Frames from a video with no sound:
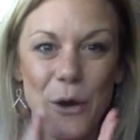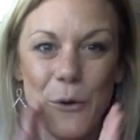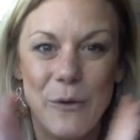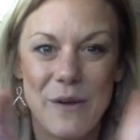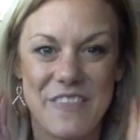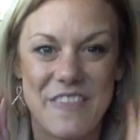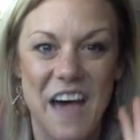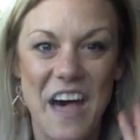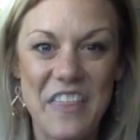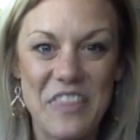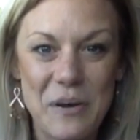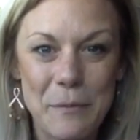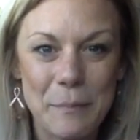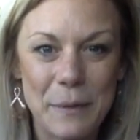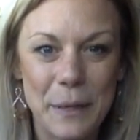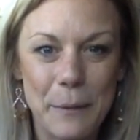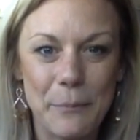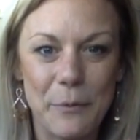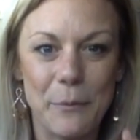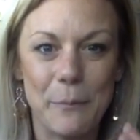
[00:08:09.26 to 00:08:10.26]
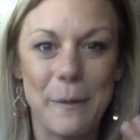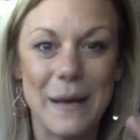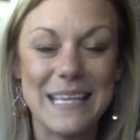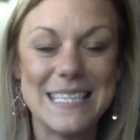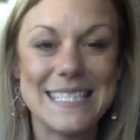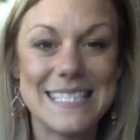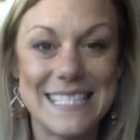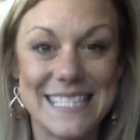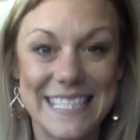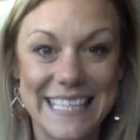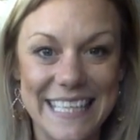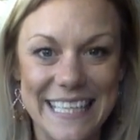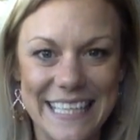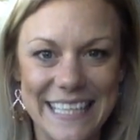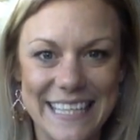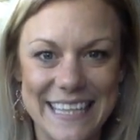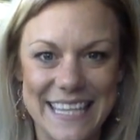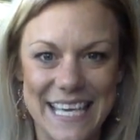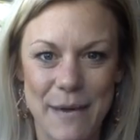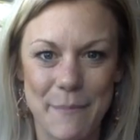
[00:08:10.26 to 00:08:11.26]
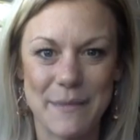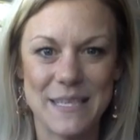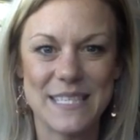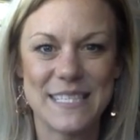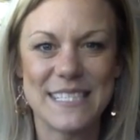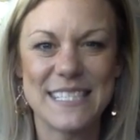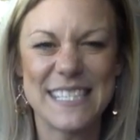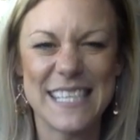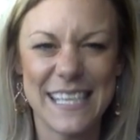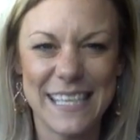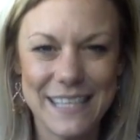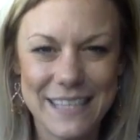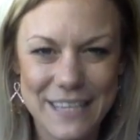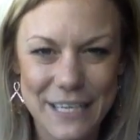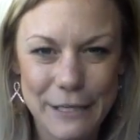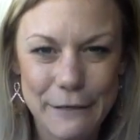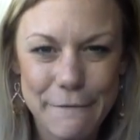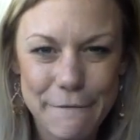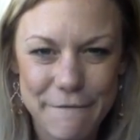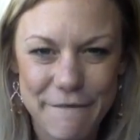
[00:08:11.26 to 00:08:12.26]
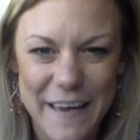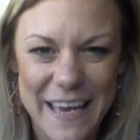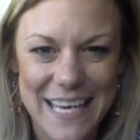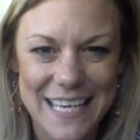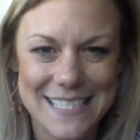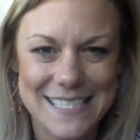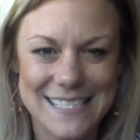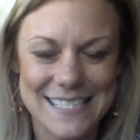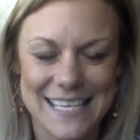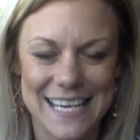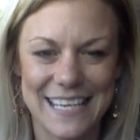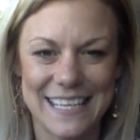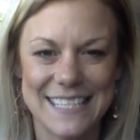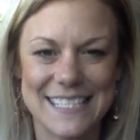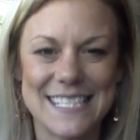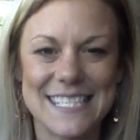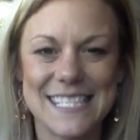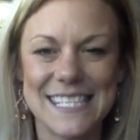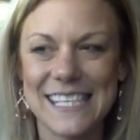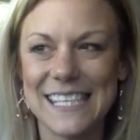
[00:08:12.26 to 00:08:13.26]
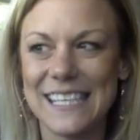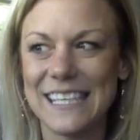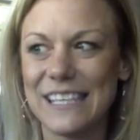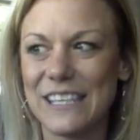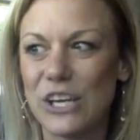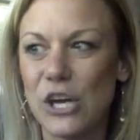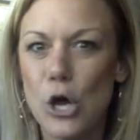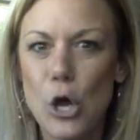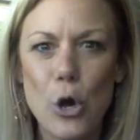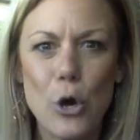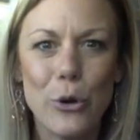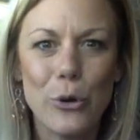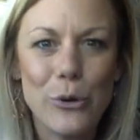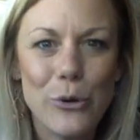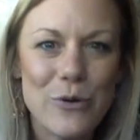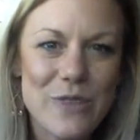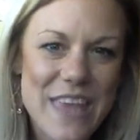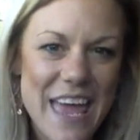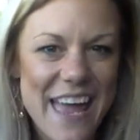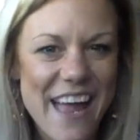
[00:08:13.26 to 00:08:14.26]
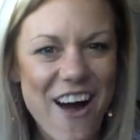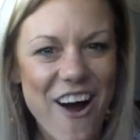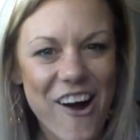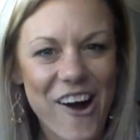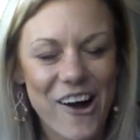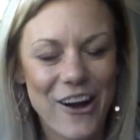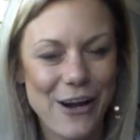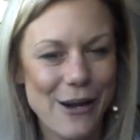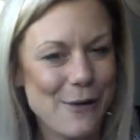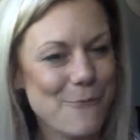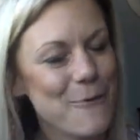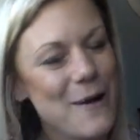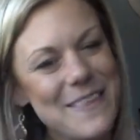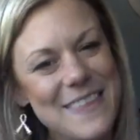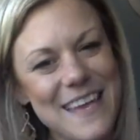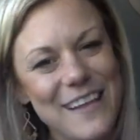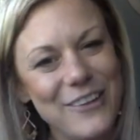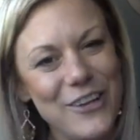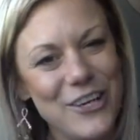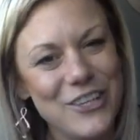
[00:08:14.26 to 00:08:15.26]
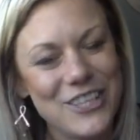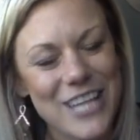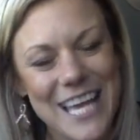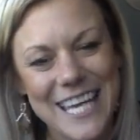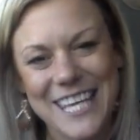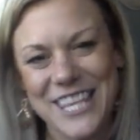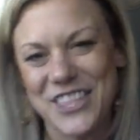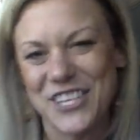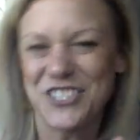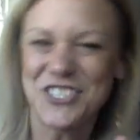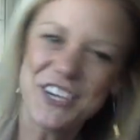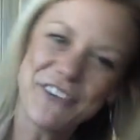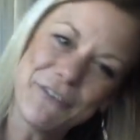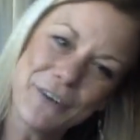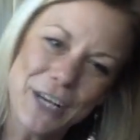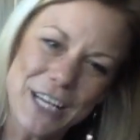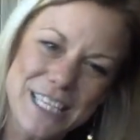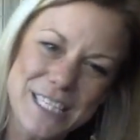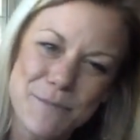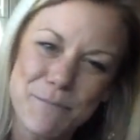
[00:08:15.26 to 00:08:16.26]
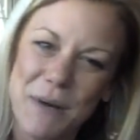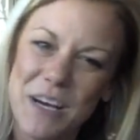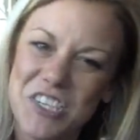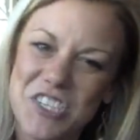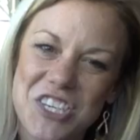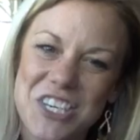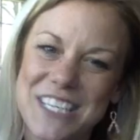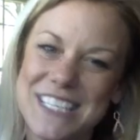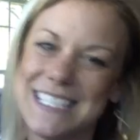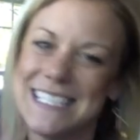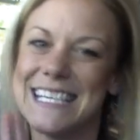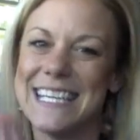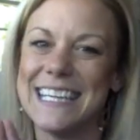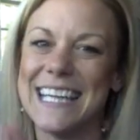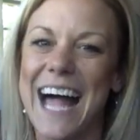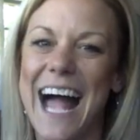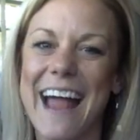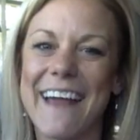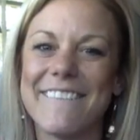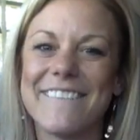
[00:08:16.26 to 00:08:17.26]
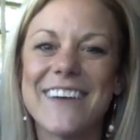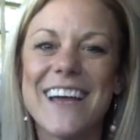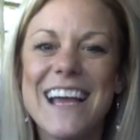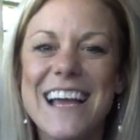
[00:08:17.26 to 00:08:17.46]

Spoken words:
with other people by seeing them and seeing their face and seeing who they are and what they look like and their different expressions in life.